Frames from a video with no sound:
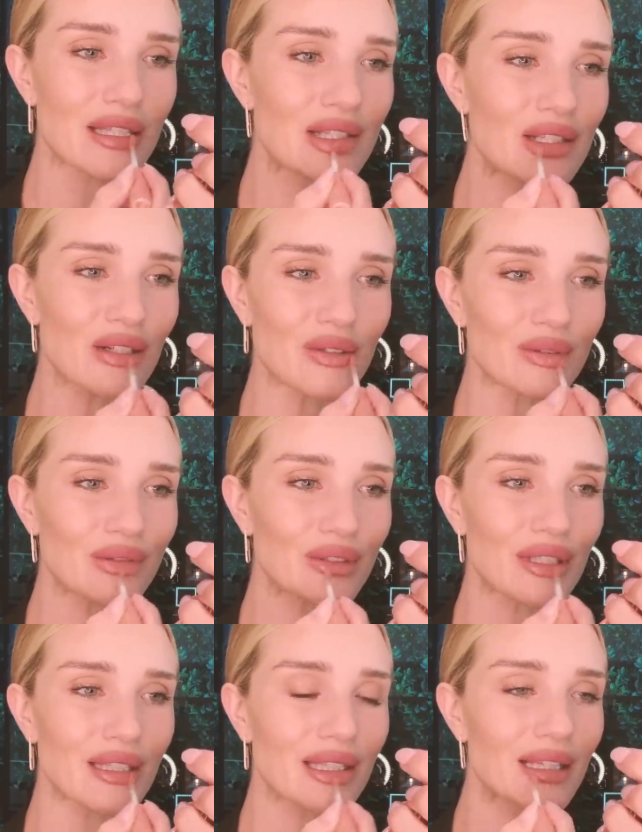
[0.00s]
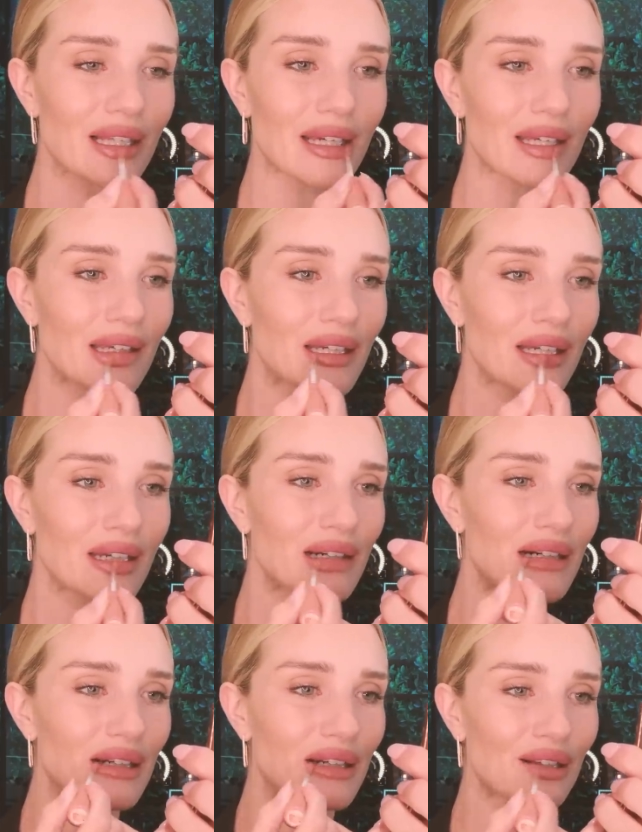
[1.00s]
It's not really like
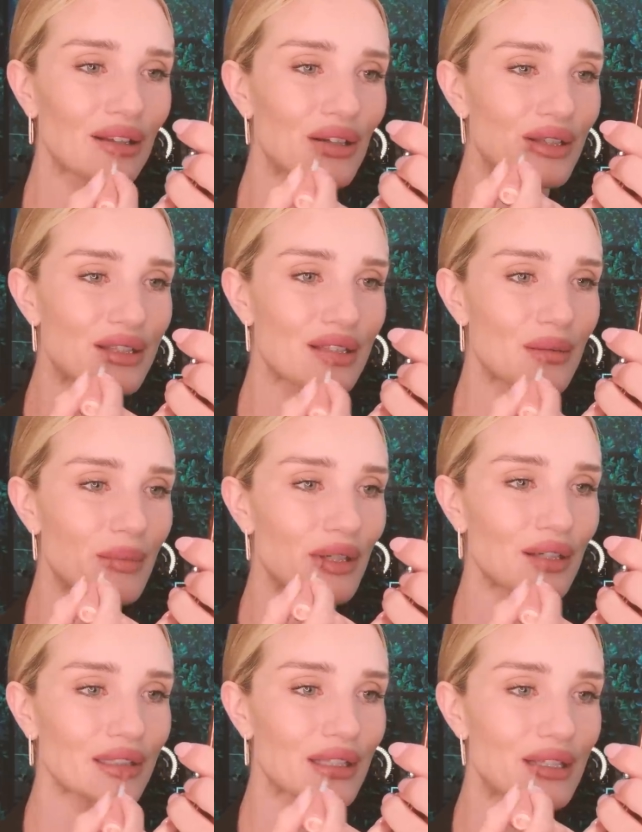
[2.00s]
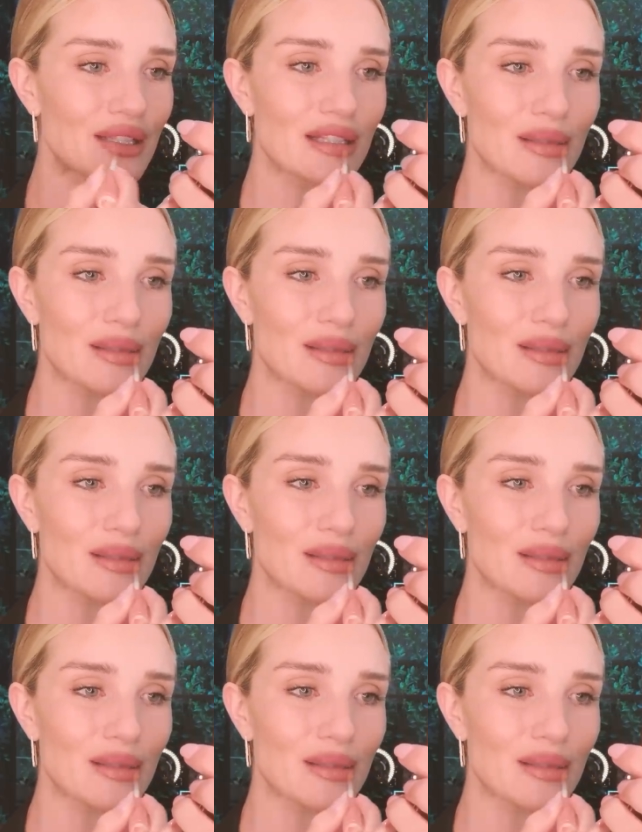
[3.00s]
a gloss, to be honest.